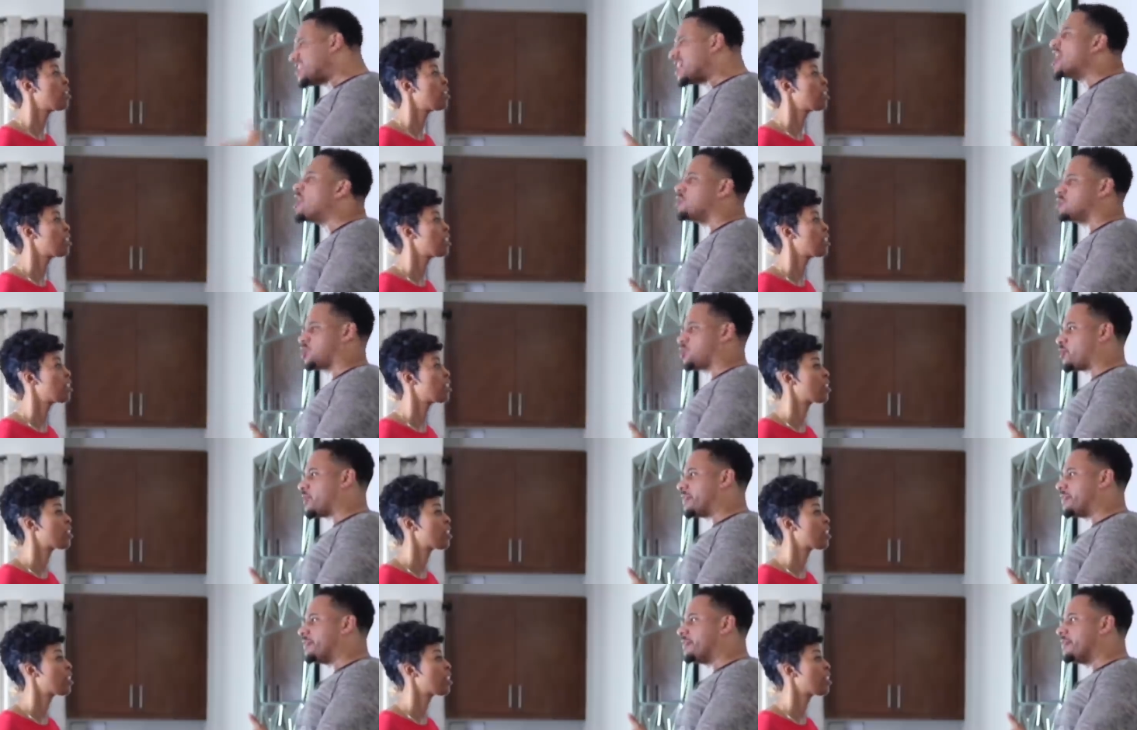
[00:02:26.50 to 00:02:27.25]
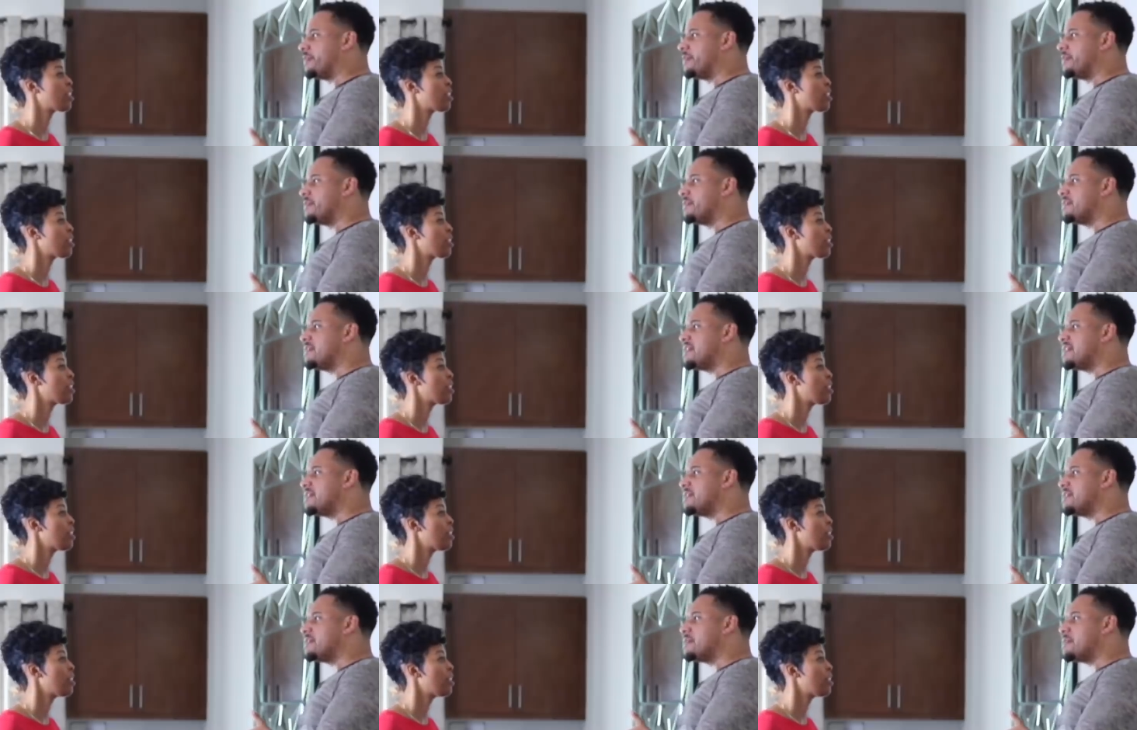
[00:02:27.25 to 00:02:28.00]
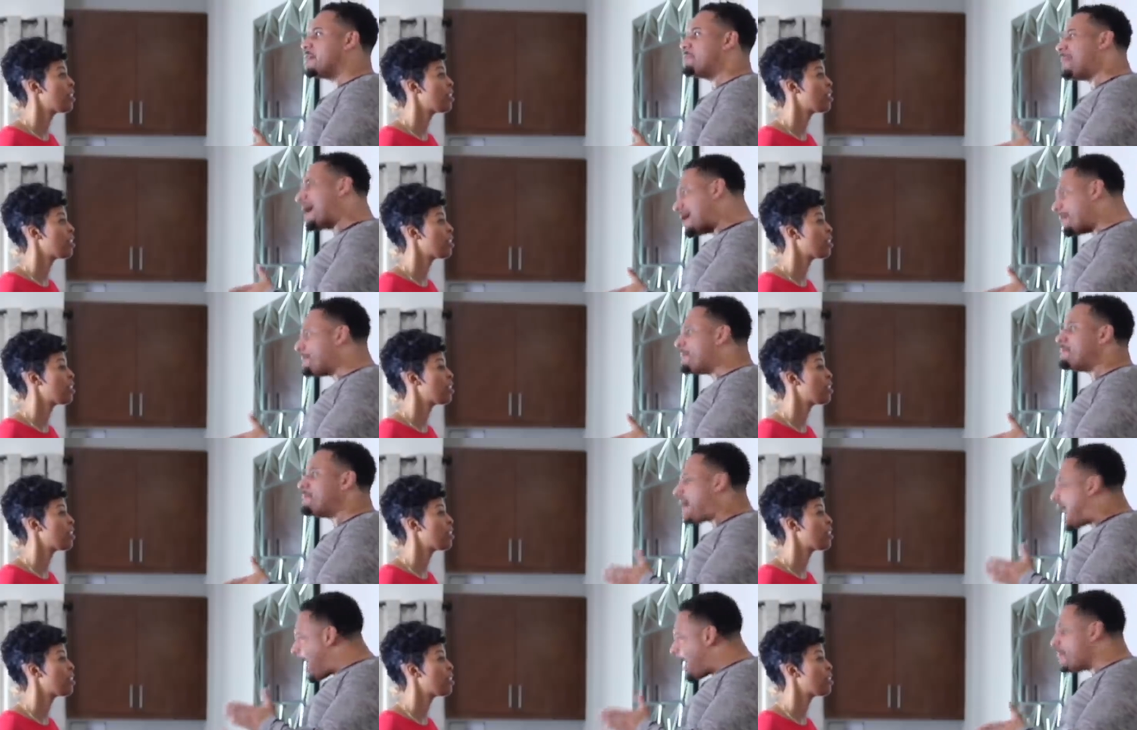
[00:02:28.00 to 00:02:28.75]
Speaker 1: children. My,
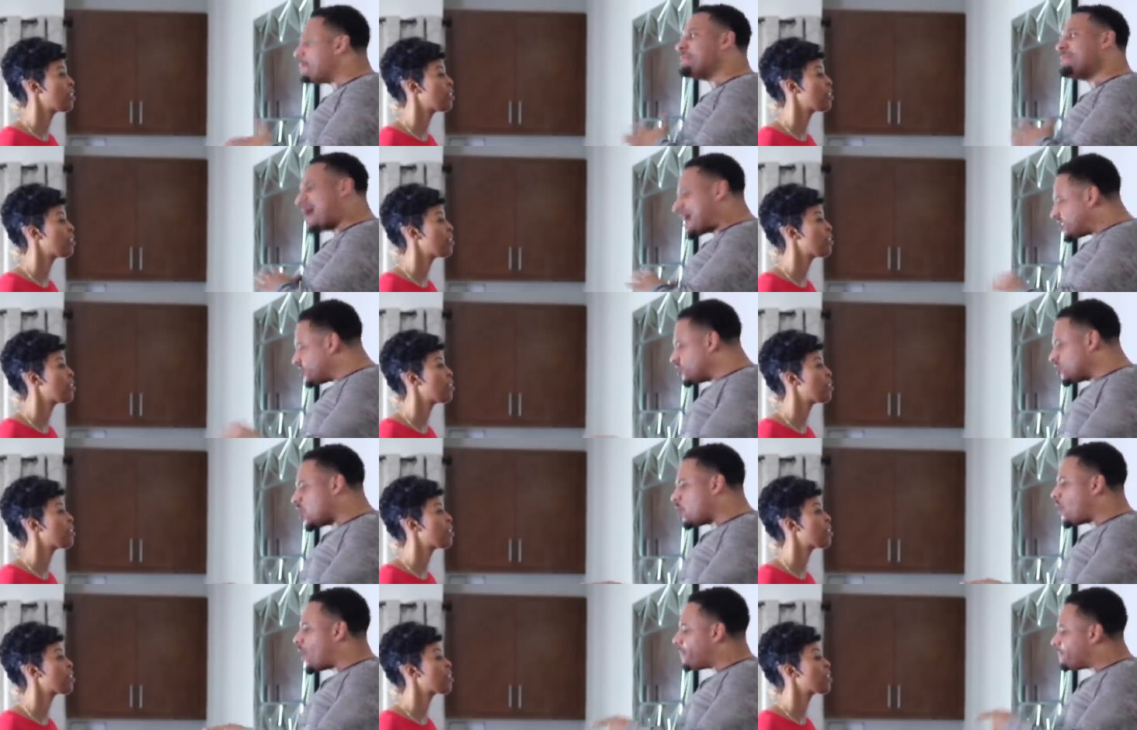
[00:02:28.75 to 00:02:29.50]
my, my, you know